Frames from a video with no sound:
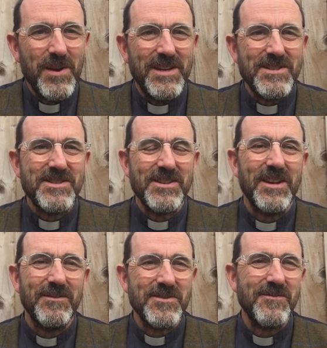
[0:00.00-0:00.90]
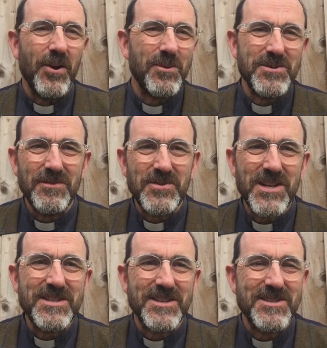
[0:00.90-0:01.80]
means to live as followers of
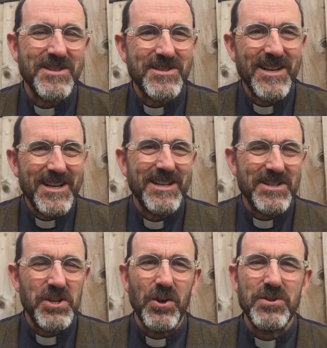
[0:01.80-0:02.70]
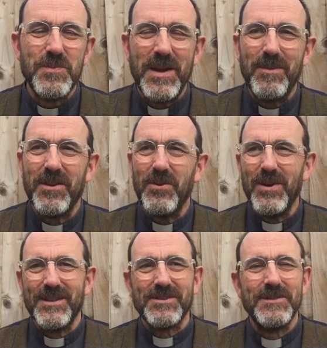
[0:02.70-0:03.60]
Jesus, as God's people in the
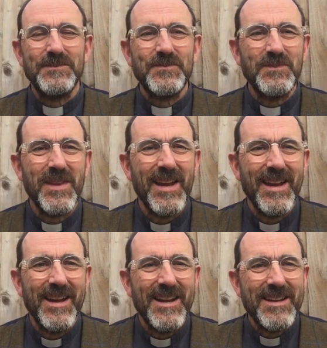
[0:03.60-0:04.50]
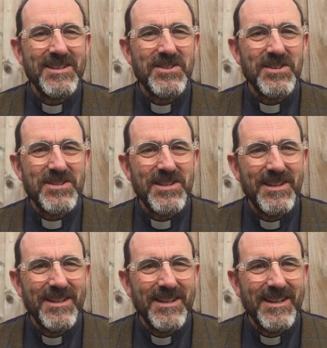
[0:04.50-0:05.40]
world. That
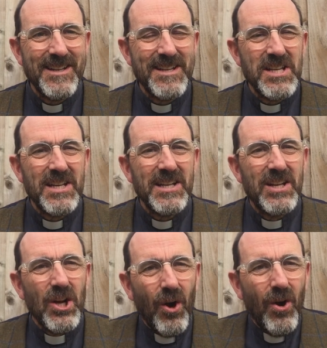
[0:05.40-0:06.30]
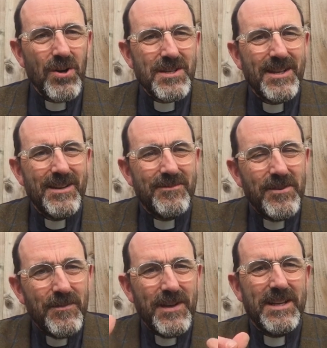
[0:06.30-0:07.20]
God
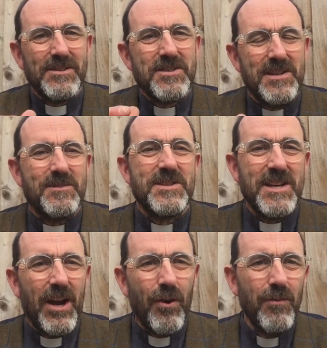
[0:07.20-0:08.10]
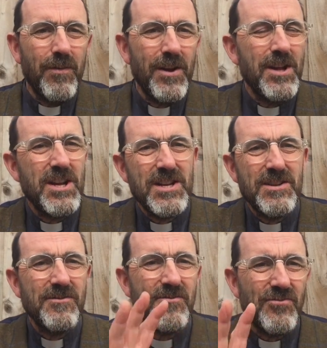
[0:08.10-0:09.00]
reveals himself
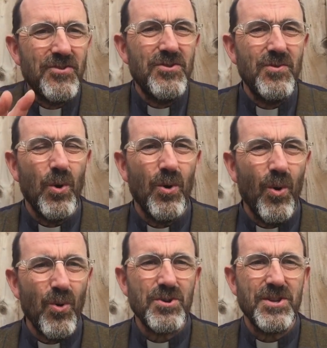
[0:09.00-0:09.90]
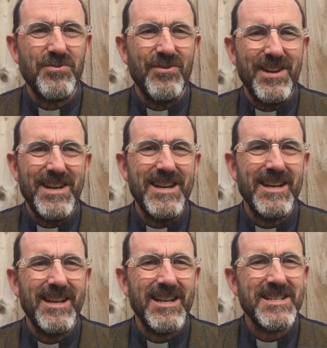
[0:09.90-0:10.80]
through ordinary
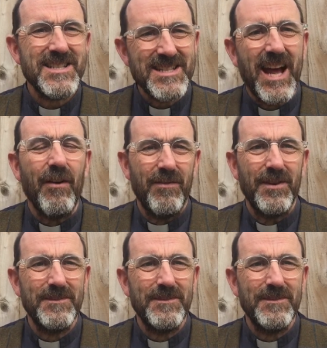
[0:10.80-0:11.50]
stuff.